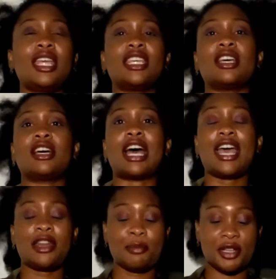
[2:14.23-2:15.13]
Yeah, I
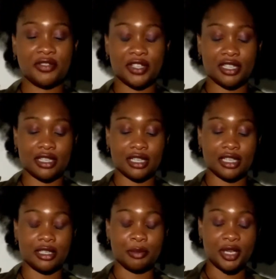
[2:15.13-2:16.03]
had a bit of
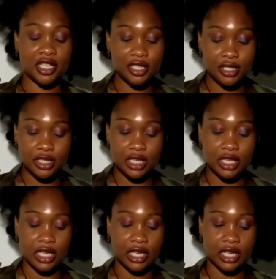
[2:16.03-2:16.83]
a dependency,